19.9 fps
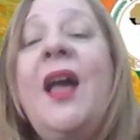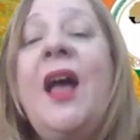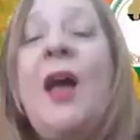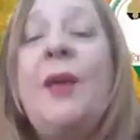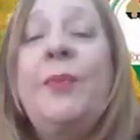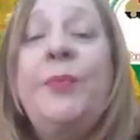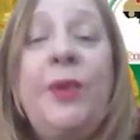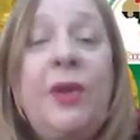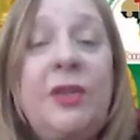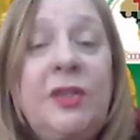
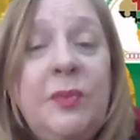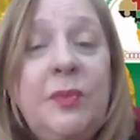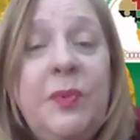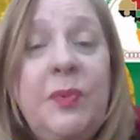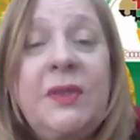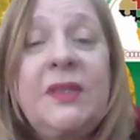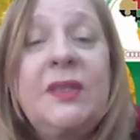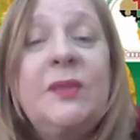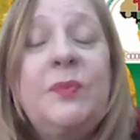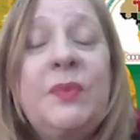a
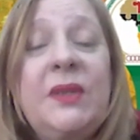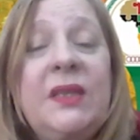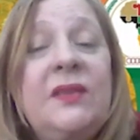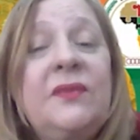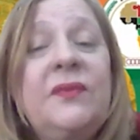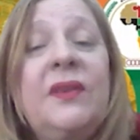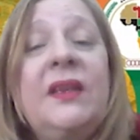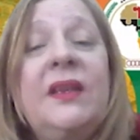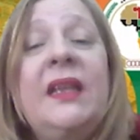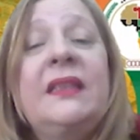prosperous,
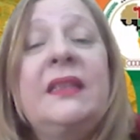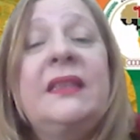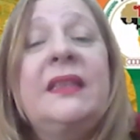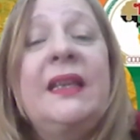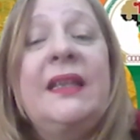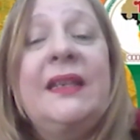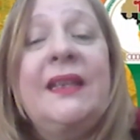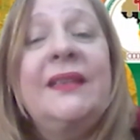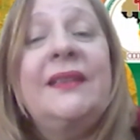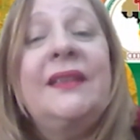peaceful,
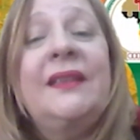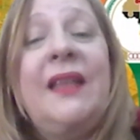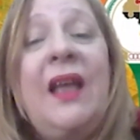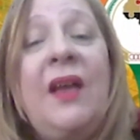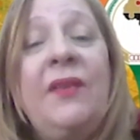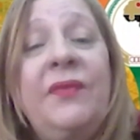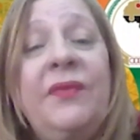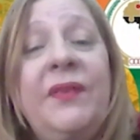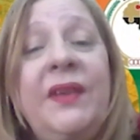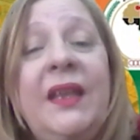integrated
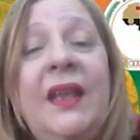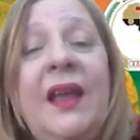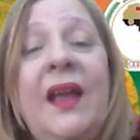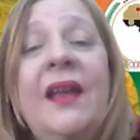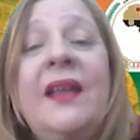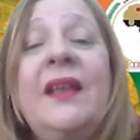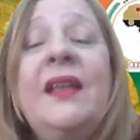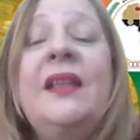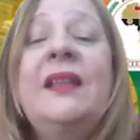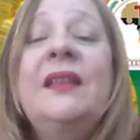Africa